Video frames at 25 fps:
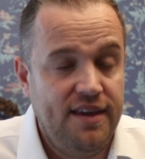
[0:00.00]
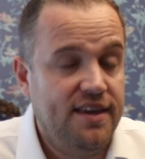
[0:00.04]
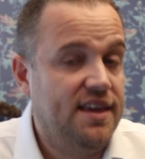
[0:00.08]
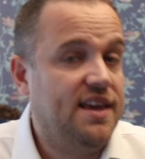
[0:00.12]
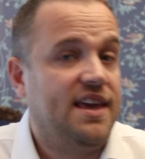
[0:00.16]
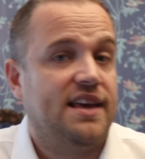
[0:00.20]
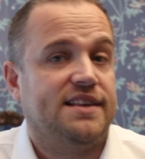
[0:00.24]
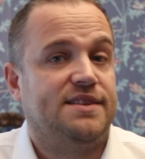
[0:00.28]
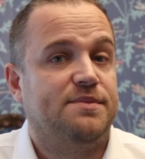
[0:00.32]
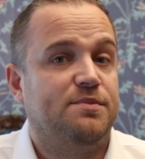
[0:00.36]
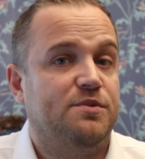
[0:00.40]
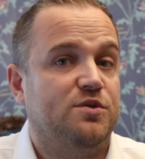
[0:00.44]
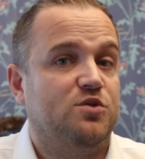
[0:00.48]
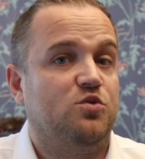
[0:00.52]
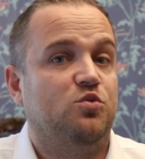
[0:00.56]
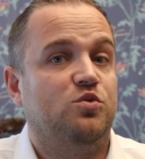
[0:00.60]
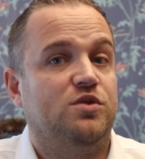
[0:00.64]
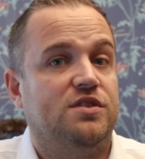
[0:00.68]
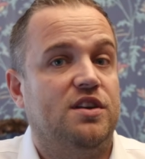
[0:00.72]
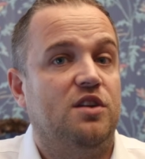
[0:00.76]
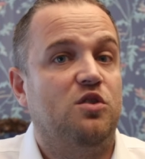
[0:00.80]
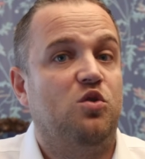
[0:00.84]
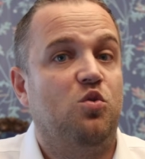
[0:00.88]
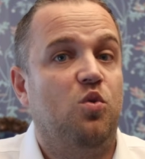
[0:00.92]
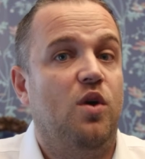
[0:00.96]
Your customers are
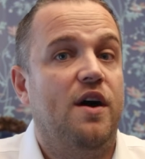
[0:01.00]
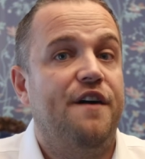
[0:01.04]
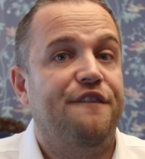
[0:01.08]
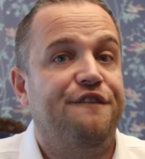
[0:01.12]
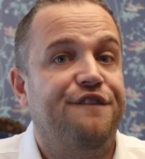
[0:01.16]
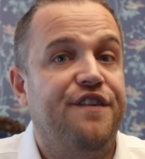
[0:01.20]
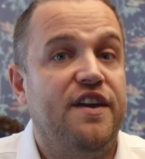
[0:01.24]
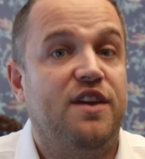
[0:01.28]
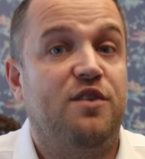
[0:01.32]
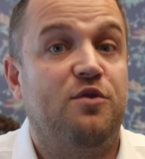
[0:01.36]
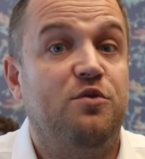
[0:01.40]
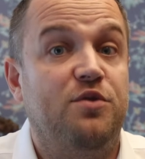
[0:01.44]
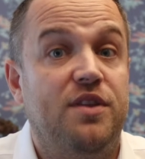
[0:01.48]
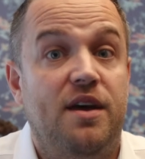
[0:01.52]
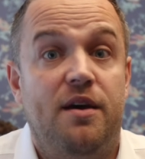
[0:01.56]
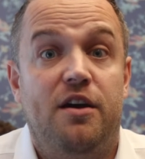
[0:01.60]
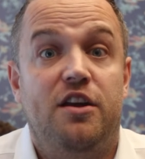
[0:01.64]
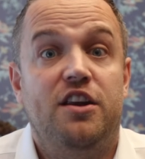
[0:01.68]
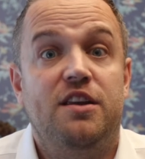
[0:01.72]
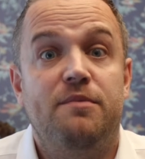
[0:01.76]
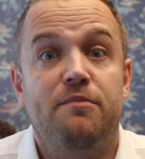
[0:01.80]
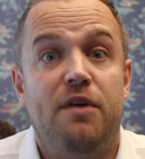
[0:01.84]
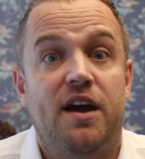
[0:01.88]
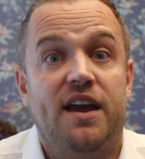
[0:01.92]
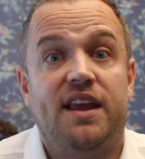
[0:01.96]
also quite fickle. They
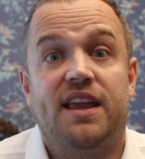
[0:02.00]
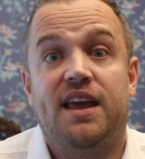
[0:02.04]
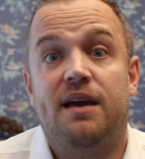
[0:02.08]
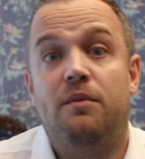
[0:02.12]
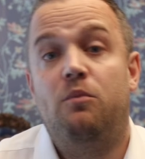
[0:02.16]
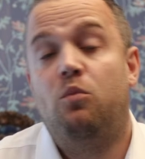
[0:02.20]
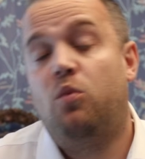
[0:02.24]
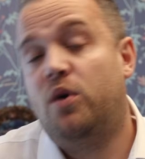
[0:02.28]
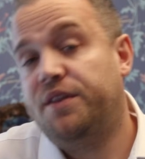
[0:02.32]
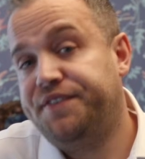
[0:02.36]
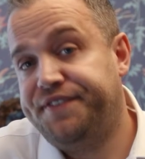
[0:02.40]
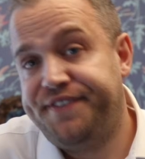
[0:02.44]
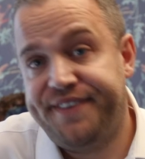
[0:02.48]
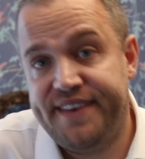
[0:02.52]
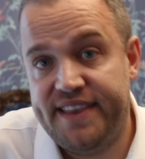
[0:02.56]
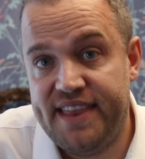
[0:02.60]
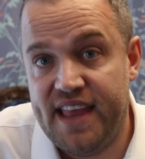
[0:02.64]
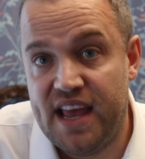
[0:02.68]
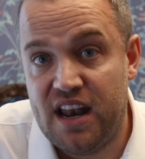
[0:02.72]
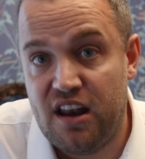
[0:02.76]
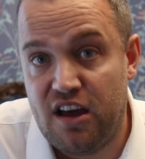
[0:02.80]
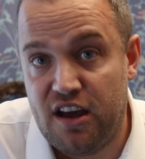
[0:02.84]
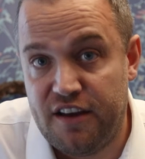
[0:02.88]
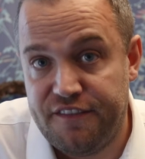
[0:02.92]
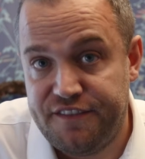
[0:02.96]
only might come once in
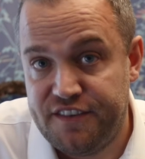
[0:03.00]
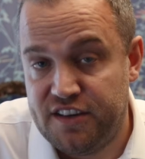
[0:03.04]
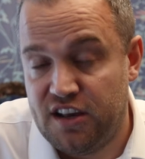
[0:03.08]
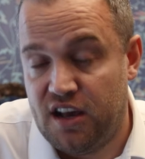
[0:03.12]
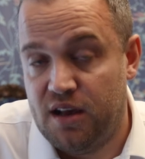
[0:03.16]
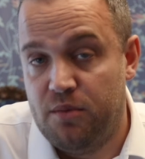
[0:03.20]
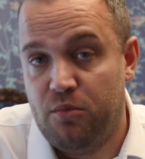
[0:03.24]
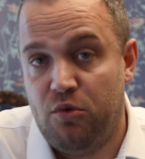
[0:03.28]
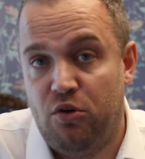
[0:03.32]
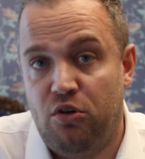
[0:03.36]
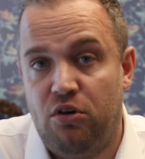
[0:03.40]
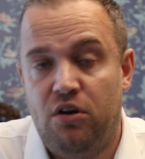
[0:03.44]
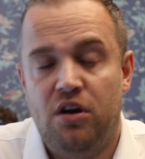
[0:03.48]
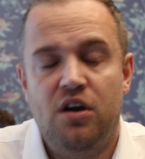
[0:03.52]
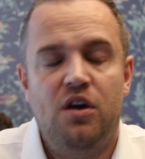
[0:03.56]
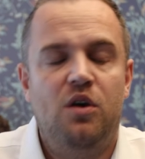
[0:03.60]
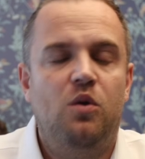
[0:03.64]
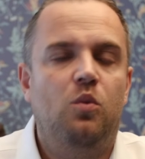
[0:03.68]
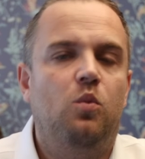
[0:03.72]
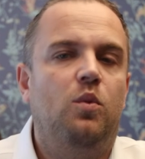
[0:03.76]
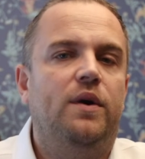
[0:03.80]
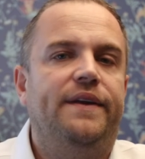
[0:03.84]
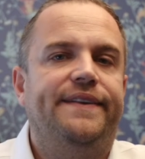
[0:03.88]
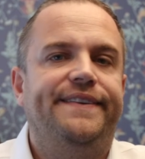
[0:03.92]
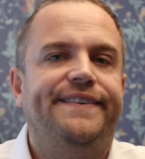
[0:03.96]
their lifetime or
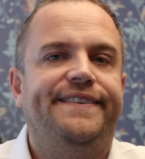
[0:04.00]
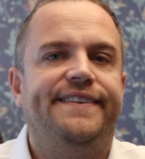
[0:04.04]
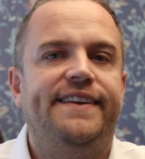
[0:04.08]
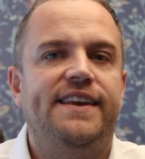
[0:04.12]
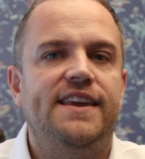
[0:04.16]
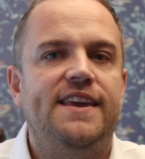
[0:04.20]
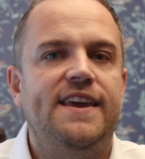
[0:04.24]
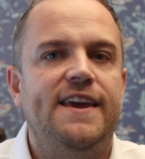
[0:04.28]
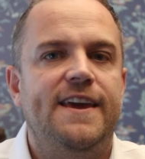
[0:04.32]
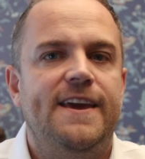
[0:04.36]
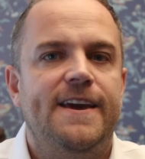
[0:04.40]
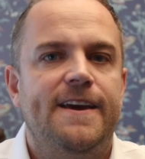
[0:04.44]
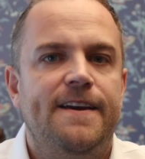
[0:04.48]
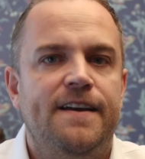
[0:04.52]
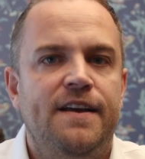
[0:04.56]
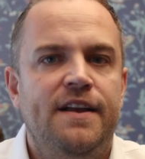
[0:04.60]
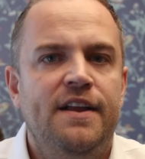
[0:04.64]
once a year.